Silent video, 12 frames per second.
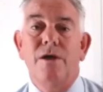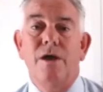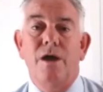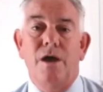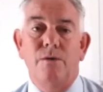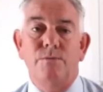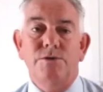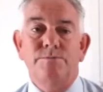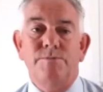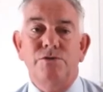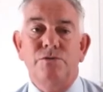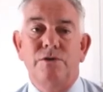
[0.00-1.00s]
We
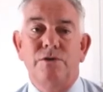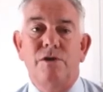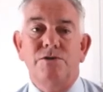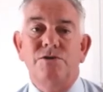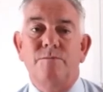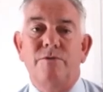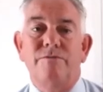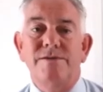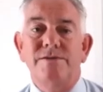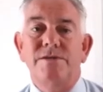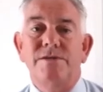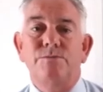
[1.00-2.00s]
spoke to a large number of
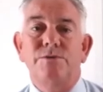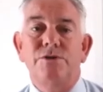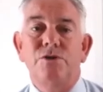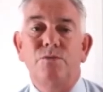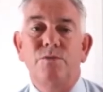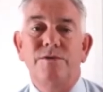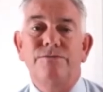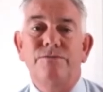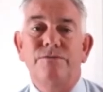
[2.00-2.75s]
entities we deal with